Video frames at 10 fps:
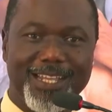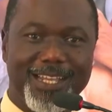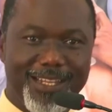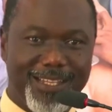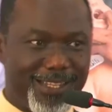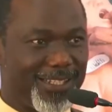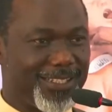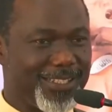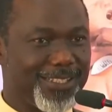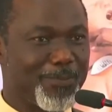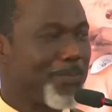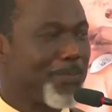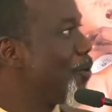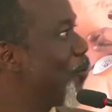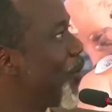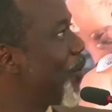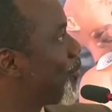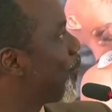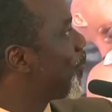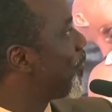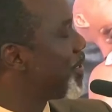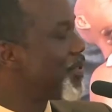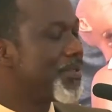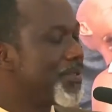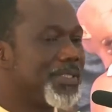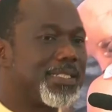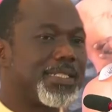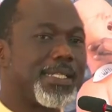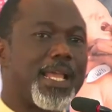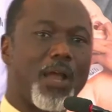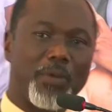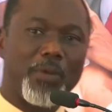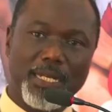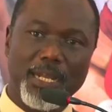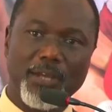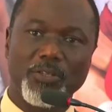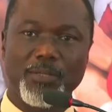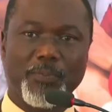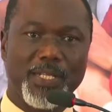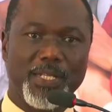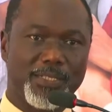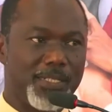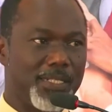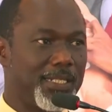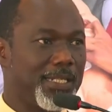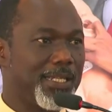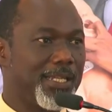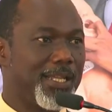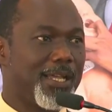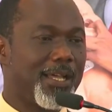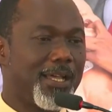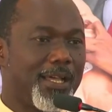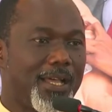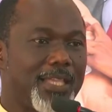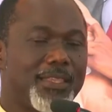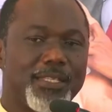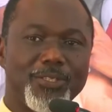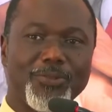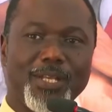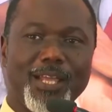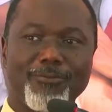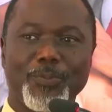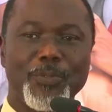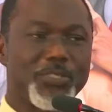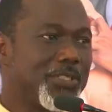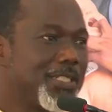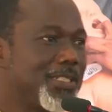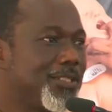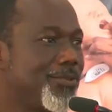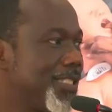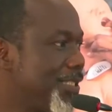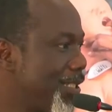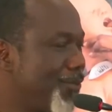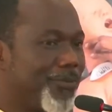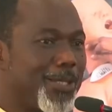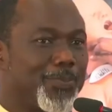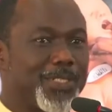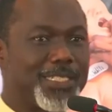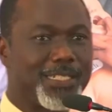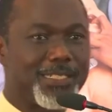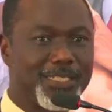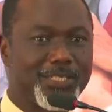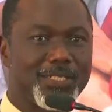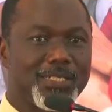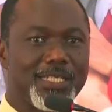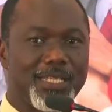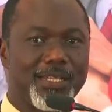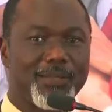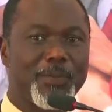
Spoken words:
dull girls. We want to produce a well-rounded person. I think you will have opportunity to see some of their presentations here.